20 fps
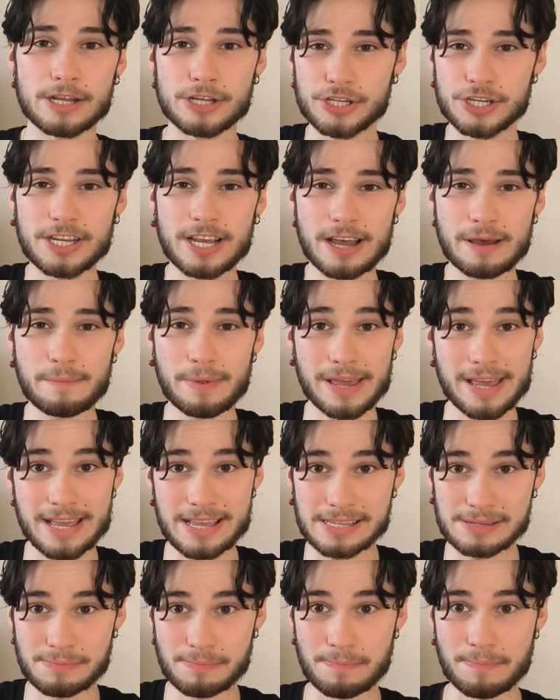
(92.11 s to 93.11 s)
GM
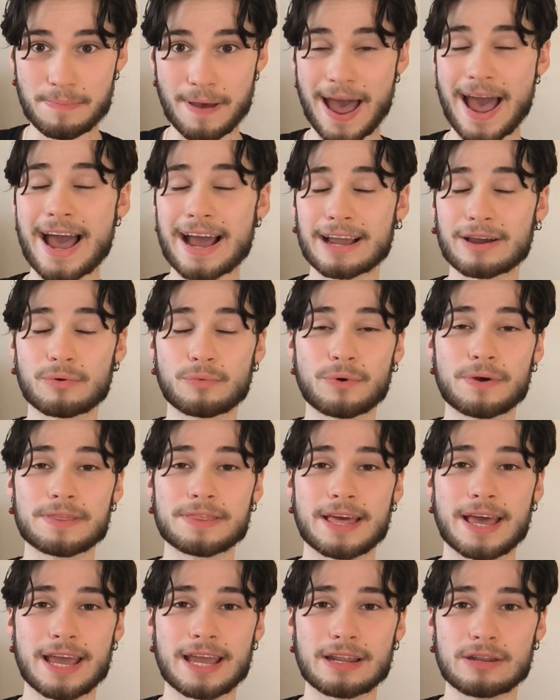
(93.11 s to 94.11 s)
is back
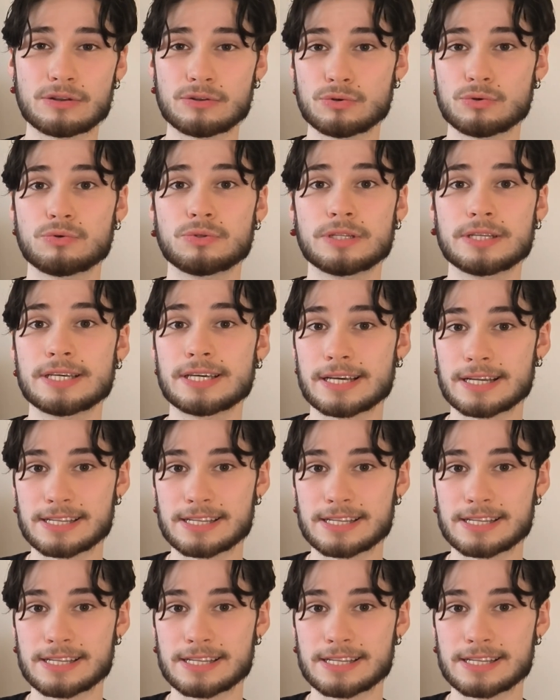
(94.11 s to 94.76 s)
with a newly